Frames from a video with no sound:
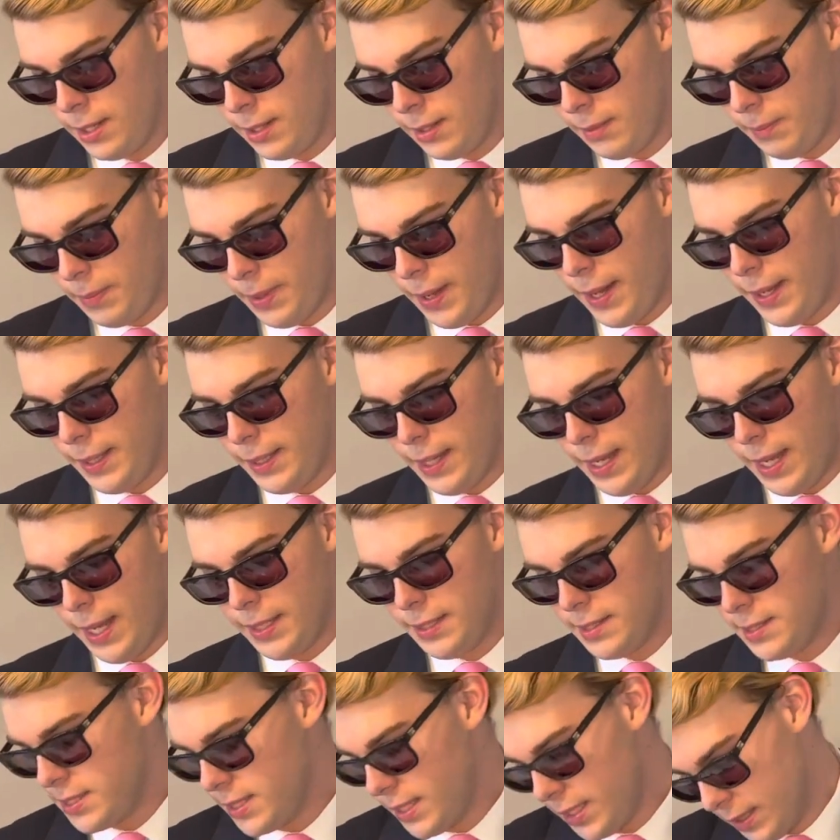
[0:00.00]
but I
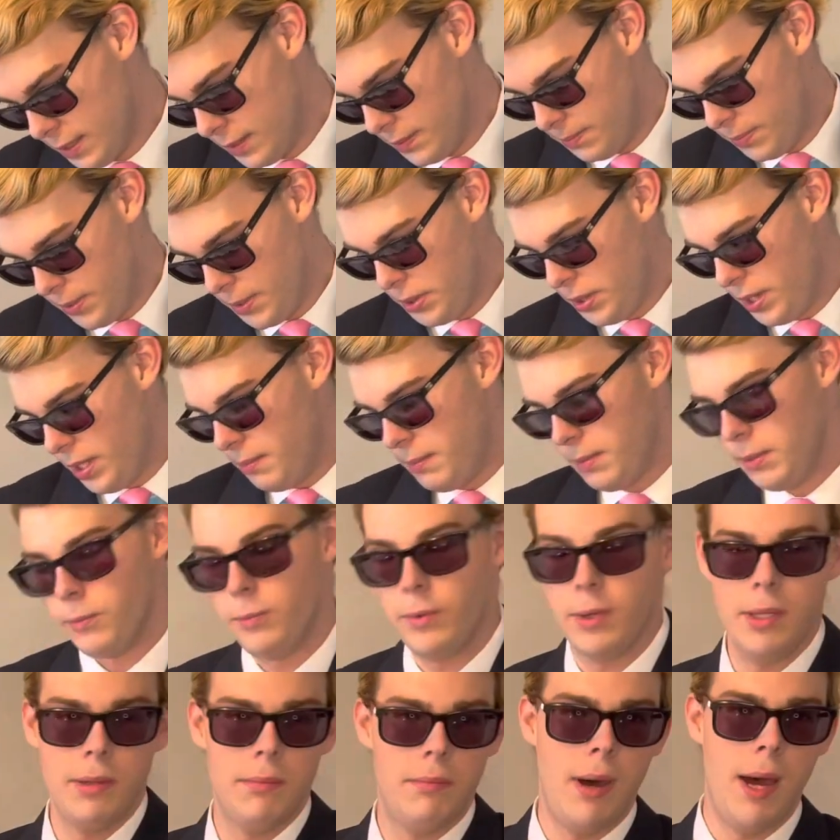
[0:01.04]
decided to put them in
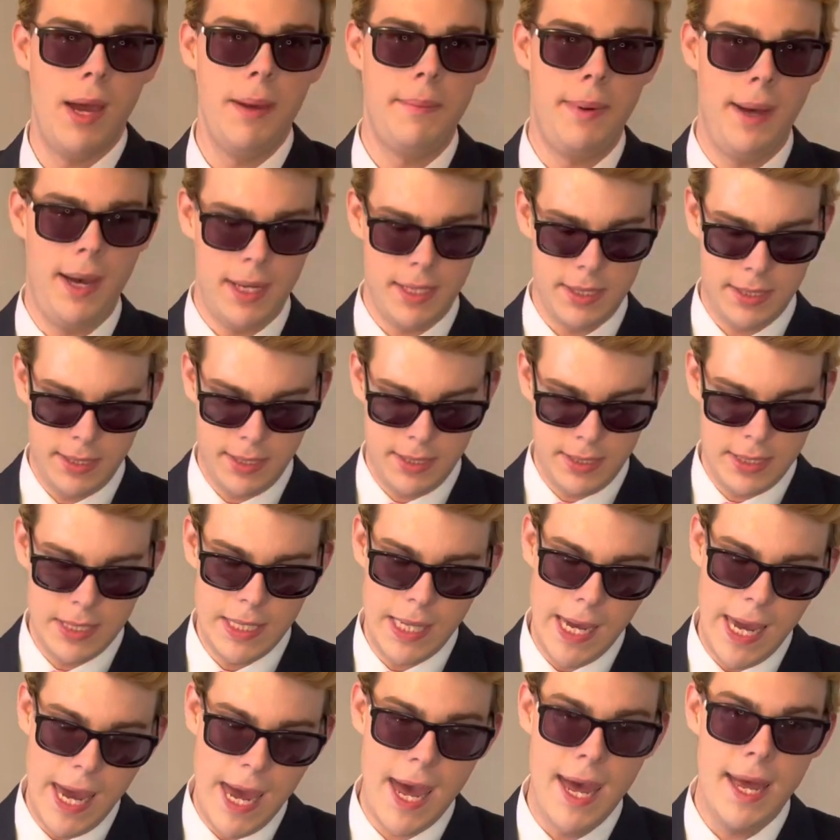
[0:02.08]
one of my boxes that
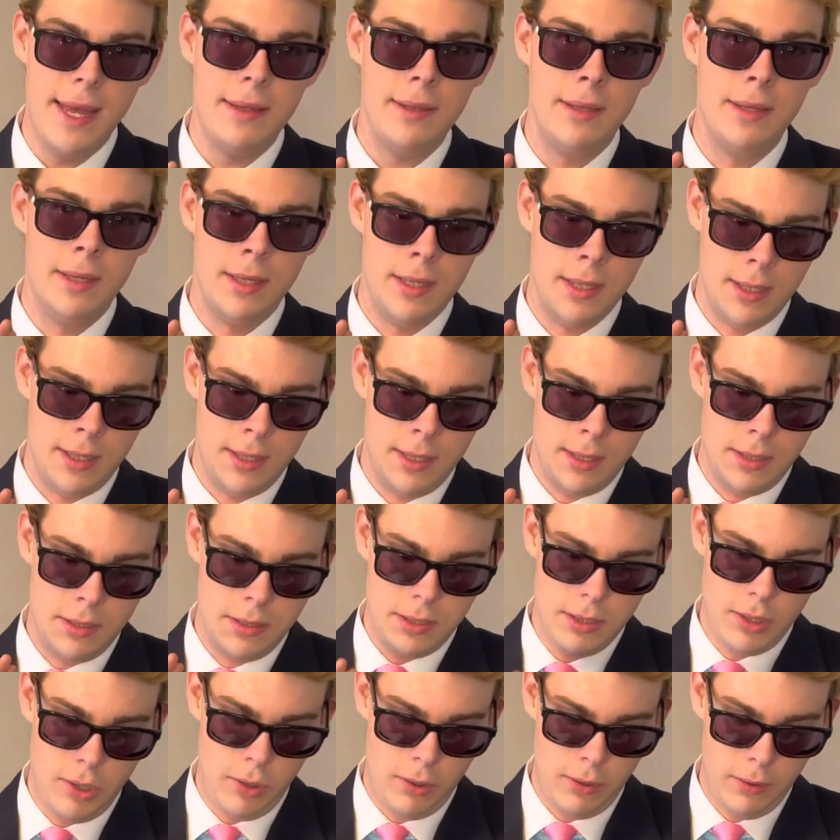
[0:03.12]
I had.
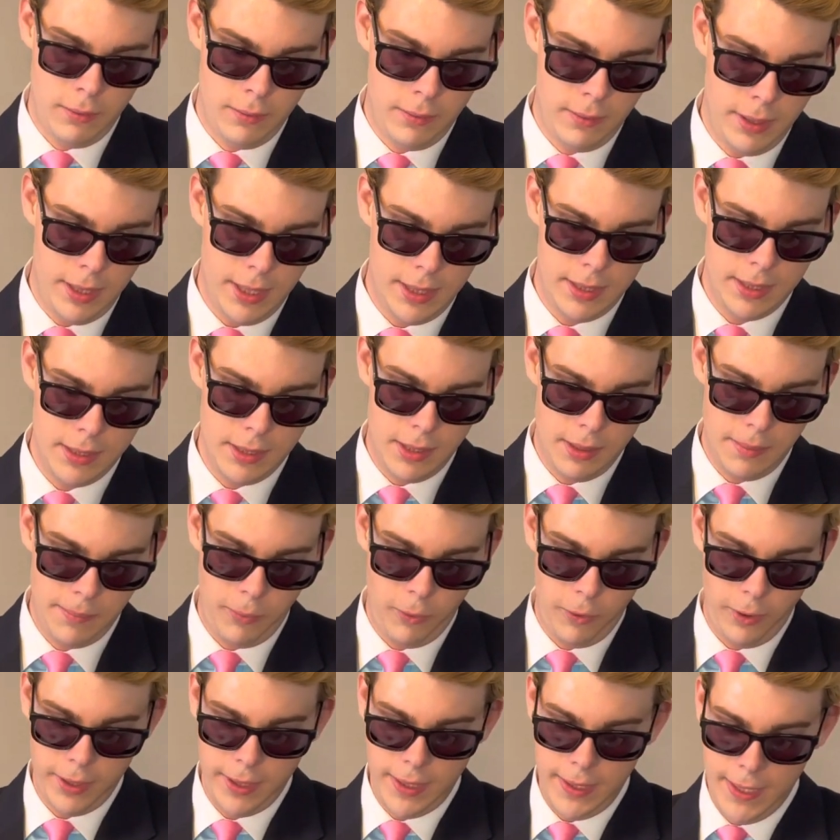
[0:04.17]
So it ended up
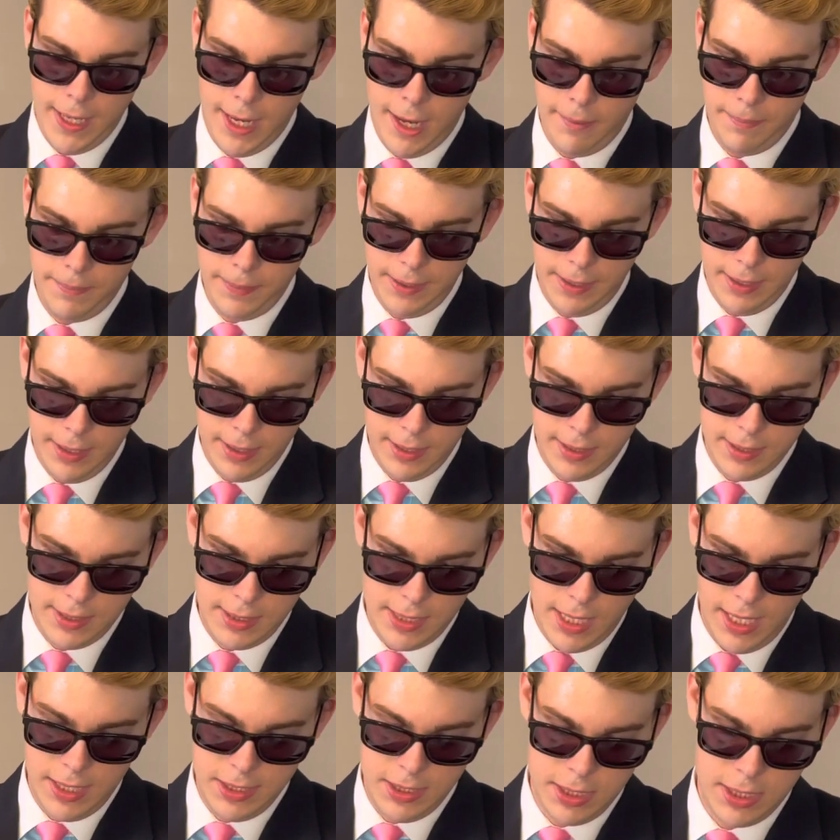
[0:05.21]
working out because
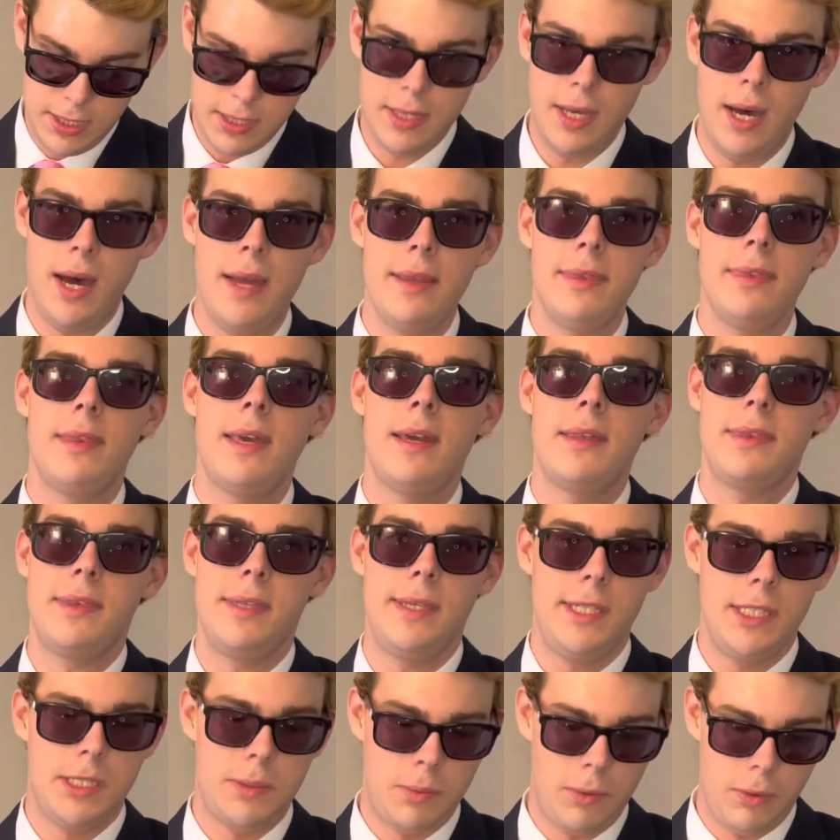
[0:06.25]
I just thought that
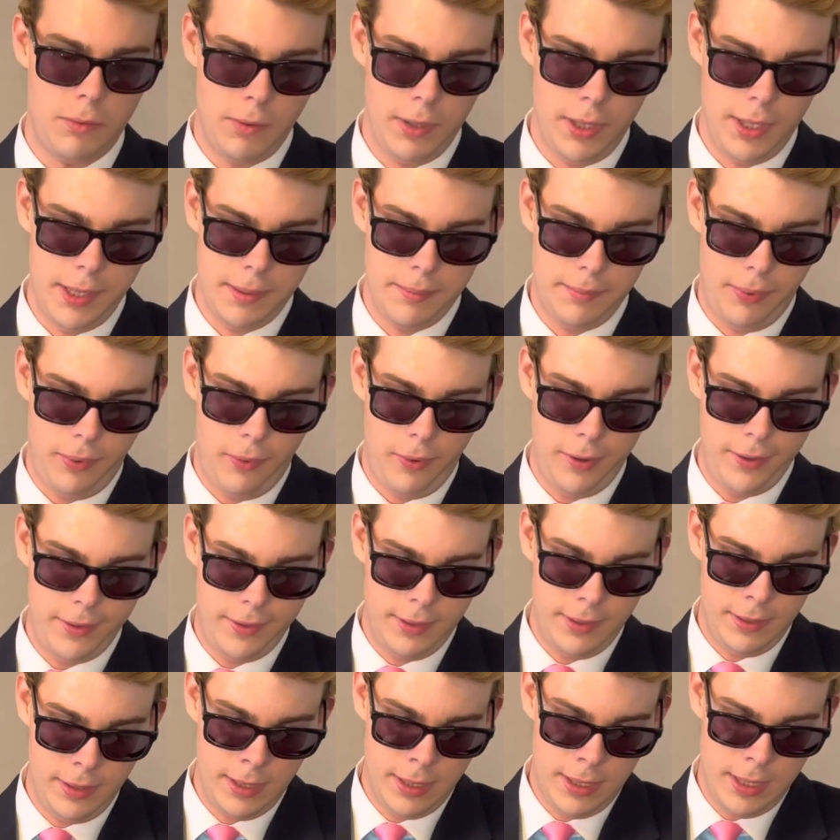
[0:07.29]
these were really
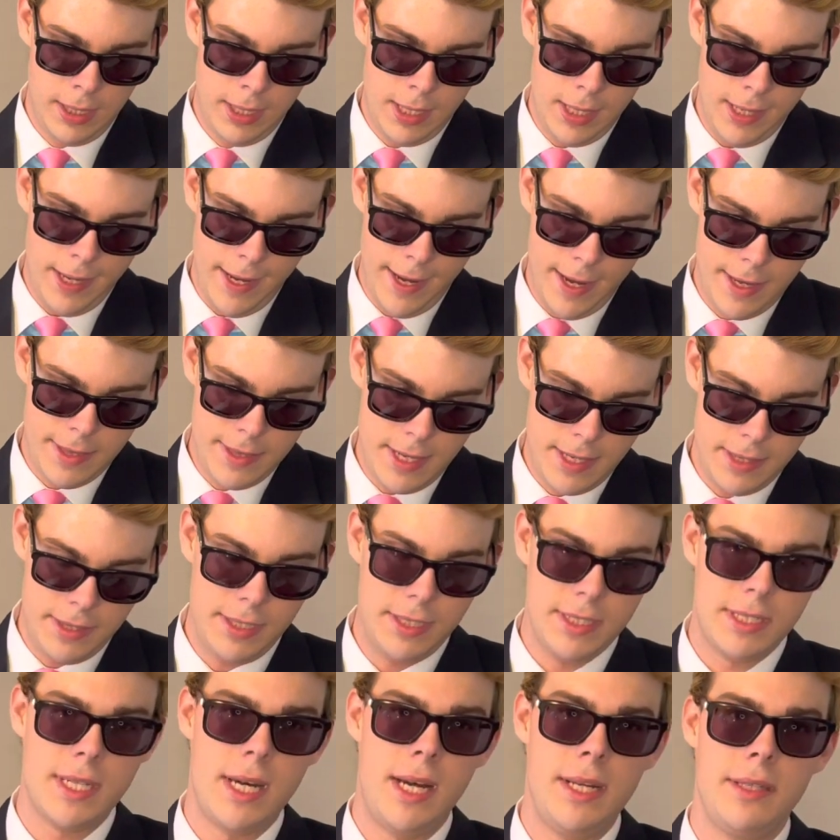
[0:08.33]
important and that
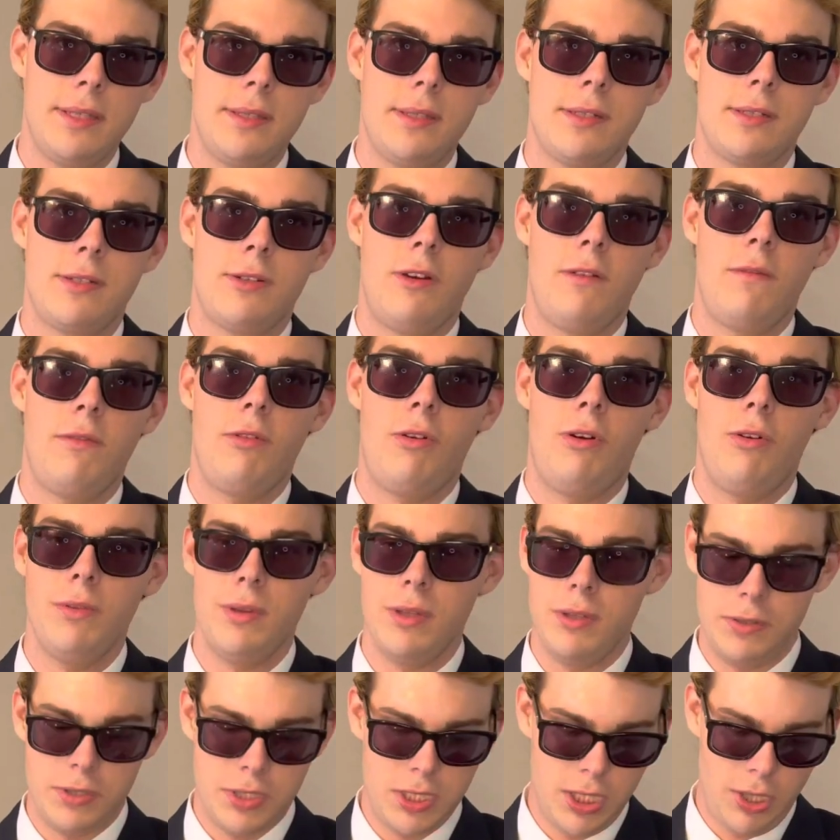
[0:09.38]
these kind of deserve their own
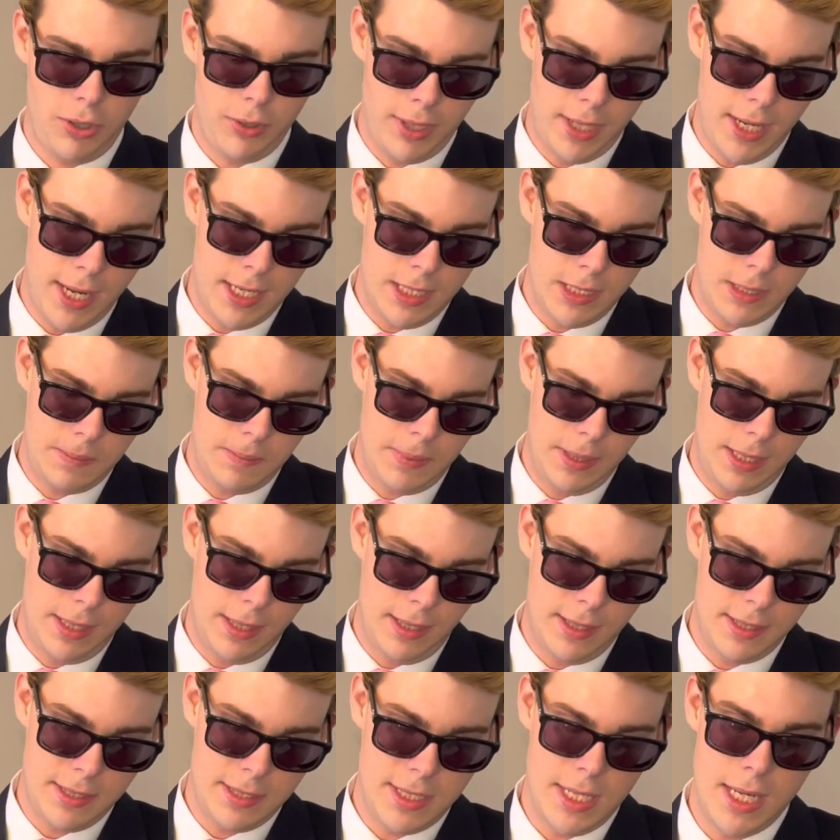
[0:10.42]
little showcase
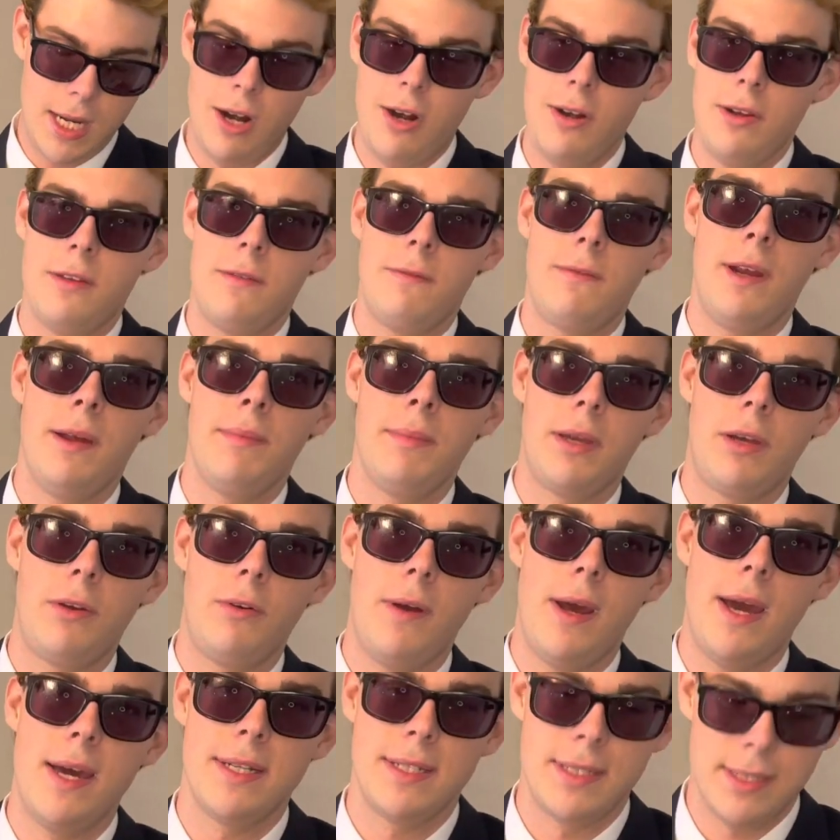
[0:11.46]
because they are the family
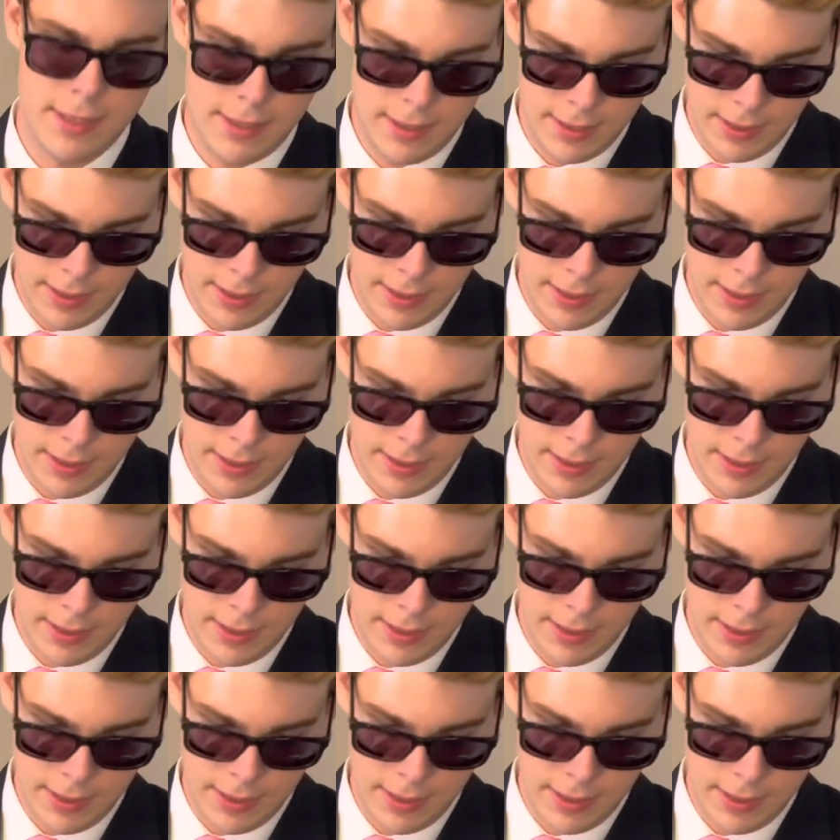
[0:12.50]
crest